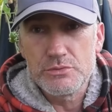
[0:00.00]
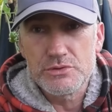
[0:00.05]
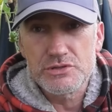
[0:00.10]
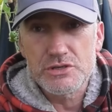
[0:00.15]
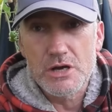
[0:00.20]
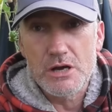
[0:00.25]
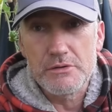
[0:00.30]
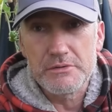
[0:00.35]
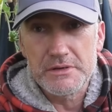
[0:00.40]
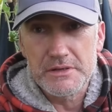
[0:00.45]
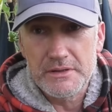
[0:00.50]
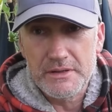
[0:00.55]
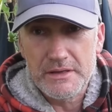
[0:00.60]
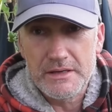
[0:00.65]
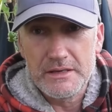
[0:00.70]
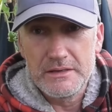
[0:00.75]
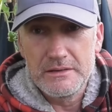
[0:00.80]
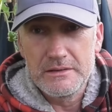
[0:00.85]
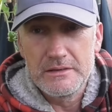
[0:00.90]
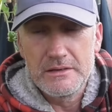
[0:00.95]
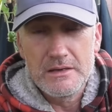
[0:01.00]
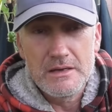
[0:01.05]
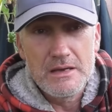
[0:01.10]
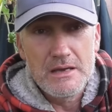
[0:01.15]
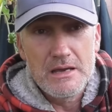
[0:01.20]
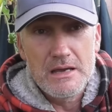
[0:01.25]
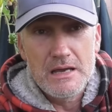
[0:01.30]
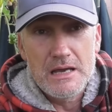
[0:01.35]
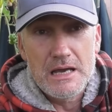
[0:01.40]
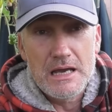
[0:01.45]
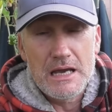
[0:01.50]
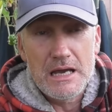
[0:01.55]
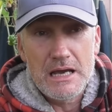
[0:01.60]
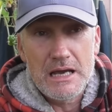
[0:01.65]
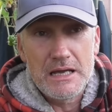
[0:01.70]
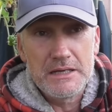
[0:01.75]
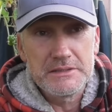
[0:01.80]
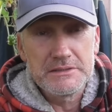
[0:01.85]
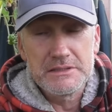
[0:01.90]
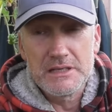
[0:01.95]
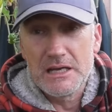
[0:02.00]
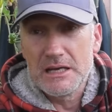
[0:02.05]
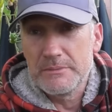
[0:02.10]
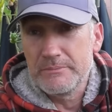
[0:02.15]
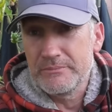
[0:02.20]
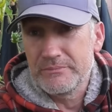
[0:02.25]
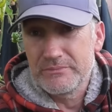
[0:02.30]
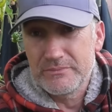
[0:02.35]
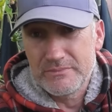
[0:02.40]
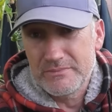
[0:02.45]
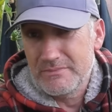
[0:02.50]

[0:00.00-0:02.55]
was already there, and um,